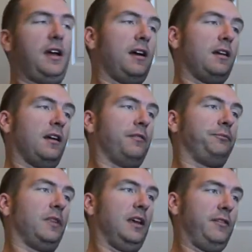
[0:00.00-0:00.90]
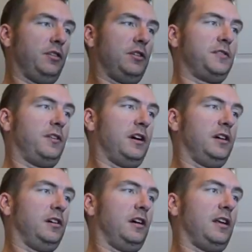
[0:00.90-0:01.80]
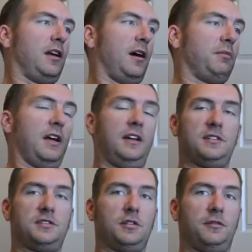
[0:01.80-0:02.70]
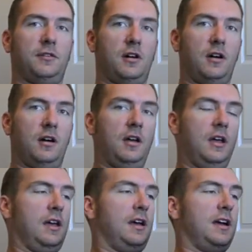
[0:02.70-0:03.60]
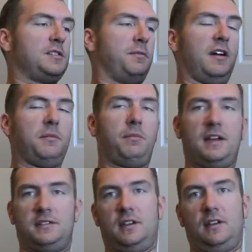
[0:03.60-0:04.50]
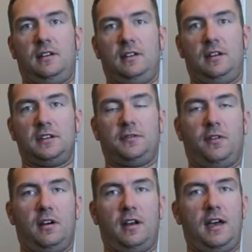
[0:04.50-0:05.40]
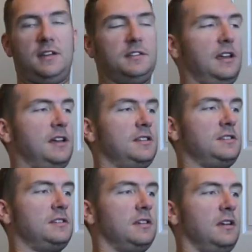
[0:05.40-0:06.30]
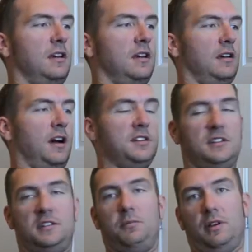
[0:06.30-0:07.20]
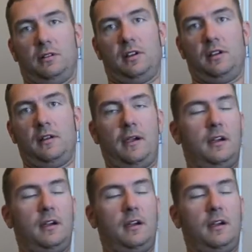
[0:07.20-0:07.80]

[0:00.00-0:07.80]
And even though it's very good and I'm liking it so far, it's very basic as far as its adjustability.